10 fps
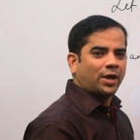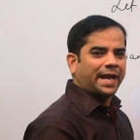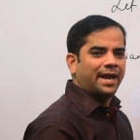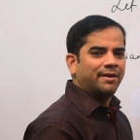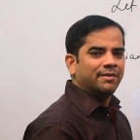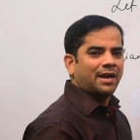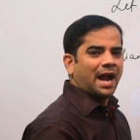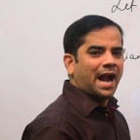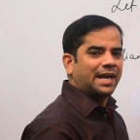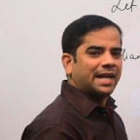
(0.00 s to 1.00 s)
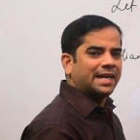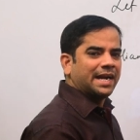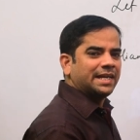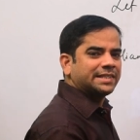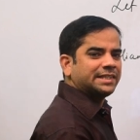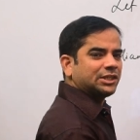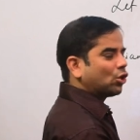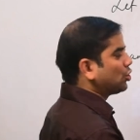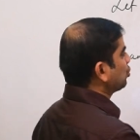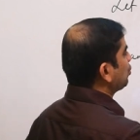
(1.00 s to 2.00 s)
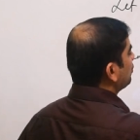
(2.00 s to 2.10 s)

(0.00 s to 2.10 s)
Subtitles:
Okay. And radius is equal to